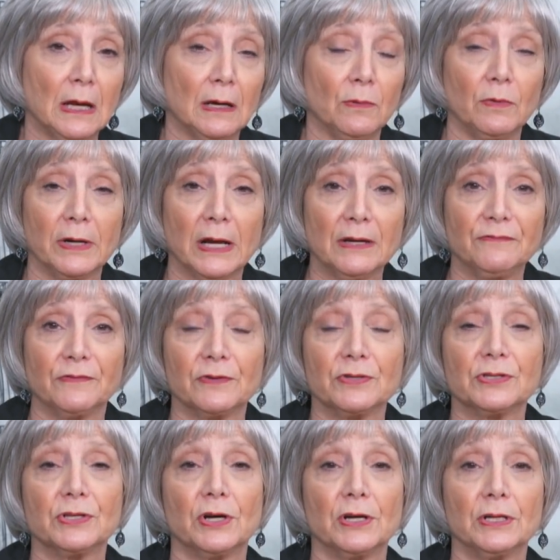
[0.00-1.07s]
Uh, when I
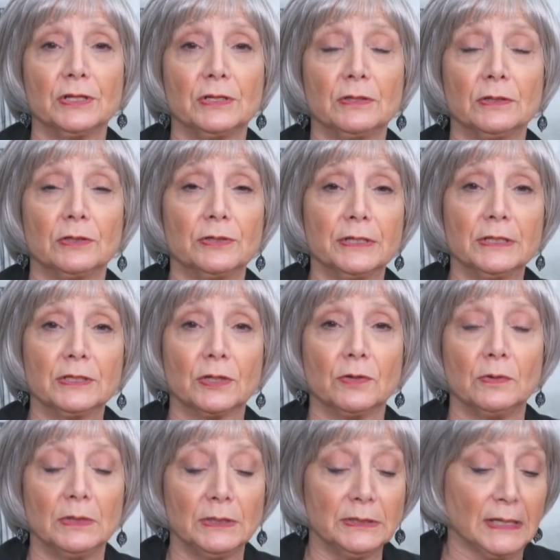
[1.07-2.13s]
first started learning to
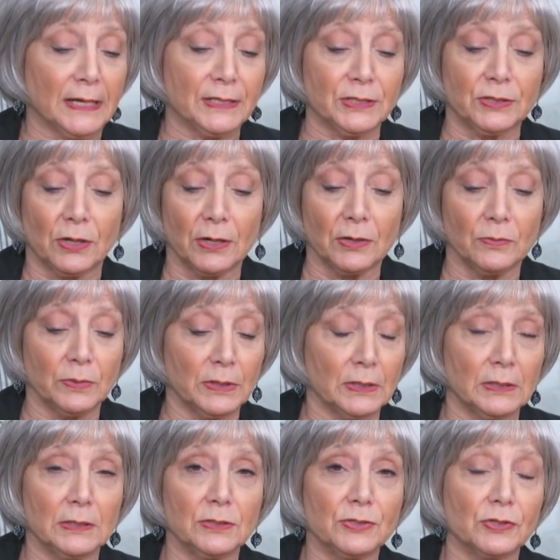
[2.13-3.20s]
quilt, I started with the
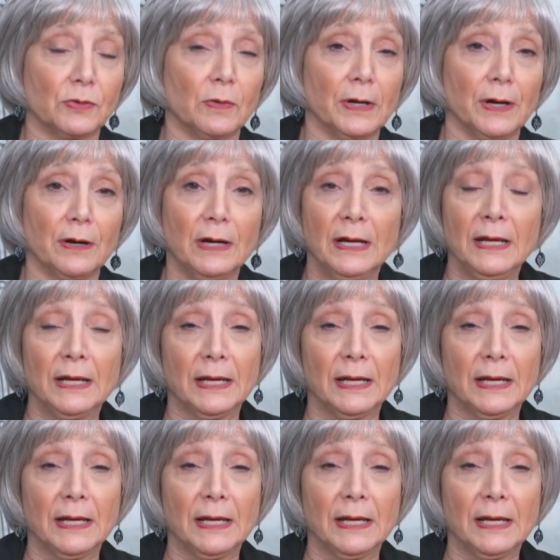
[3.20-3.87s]
little square,